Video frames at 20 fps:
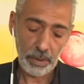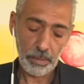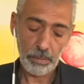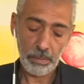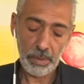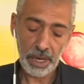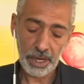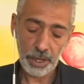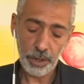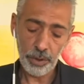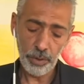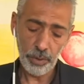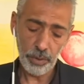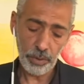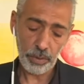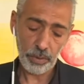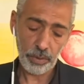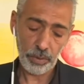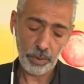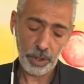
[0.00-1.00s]
menu
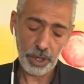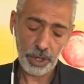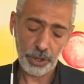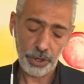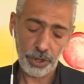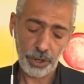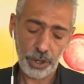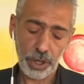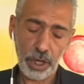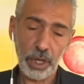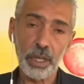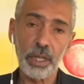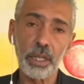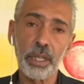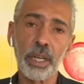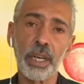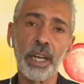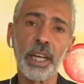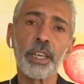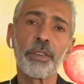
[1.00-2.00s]
which in
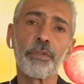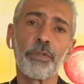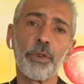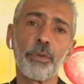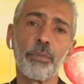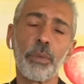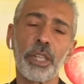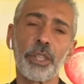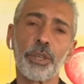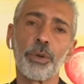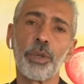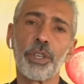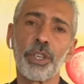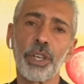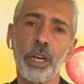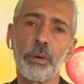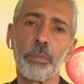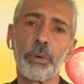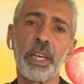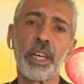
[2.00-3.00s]
the next few months we
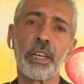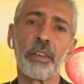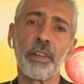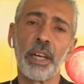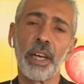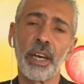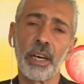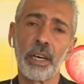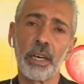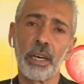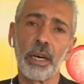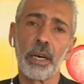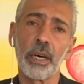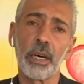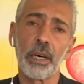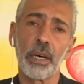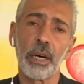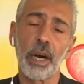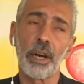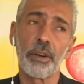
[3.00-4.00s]
shall be in, uh, uh,